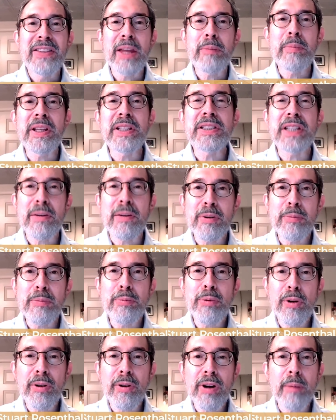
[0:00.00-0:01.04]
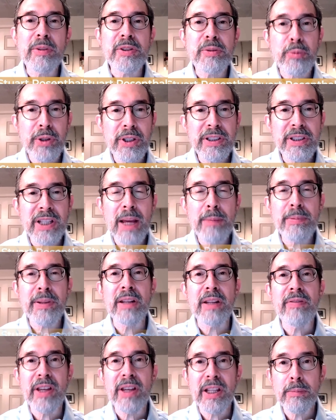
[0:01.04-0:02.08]
That means every program is pre-taped
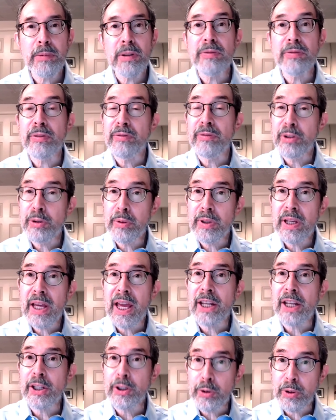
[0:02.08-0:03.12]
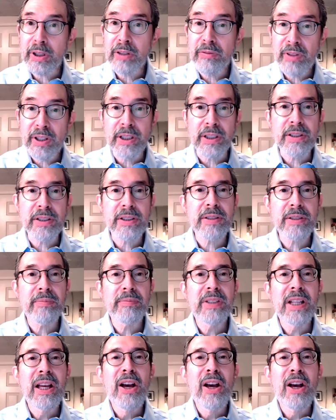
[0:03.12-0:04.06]
and available for viewing at your convenience.